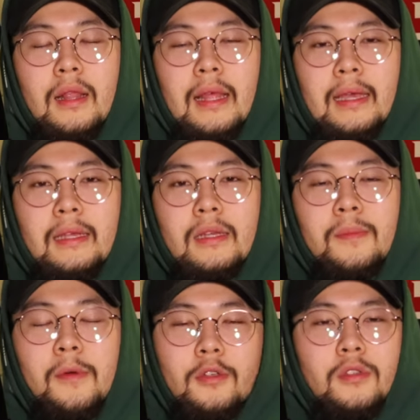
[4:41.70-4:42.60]
like
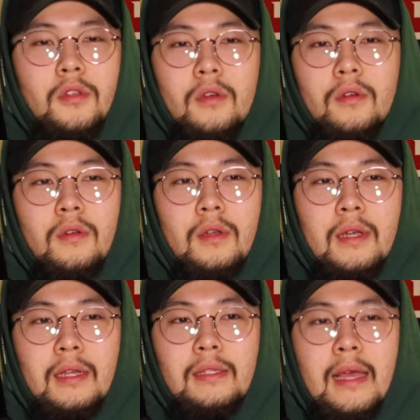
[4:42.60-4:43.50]
emotional,
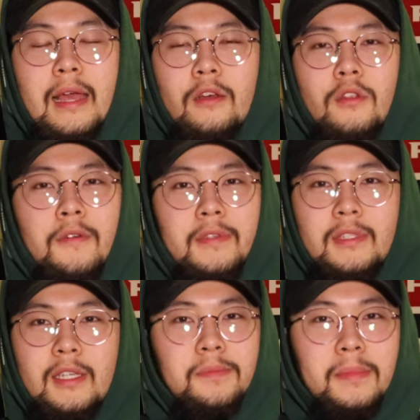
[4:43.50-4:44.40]
because I don't know if
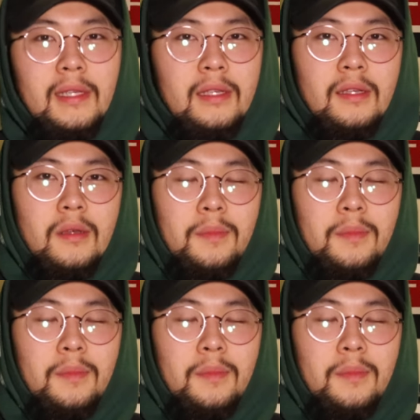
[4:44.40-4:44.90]
it's just me,